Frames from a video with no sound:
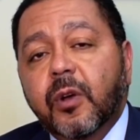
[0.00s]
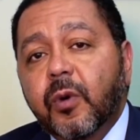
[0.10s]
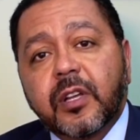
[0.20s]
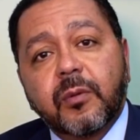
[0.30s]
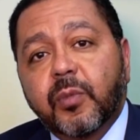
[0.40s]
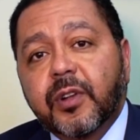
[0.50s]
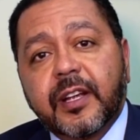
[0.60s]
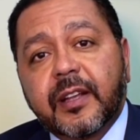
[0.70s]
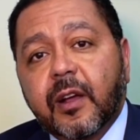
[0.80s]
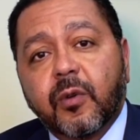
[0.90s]
No one can
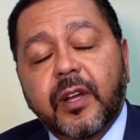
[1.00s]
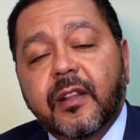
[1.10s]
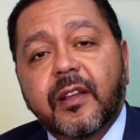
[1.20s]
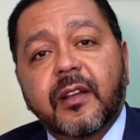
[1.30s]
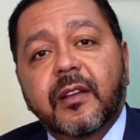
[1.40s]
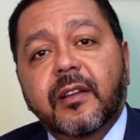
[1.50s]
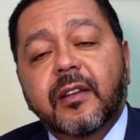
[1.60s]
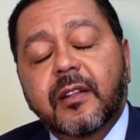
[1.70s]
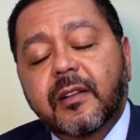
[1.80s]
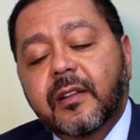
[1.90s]
predict how quickly it
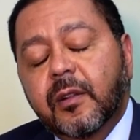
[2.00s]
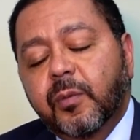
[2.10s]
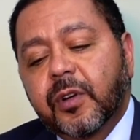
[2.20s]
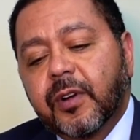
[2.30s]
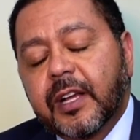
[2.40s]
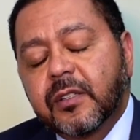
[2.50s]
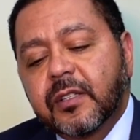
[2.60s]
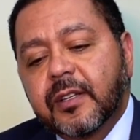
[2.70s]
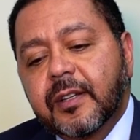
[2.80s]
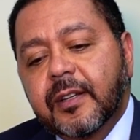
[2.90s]
will progress.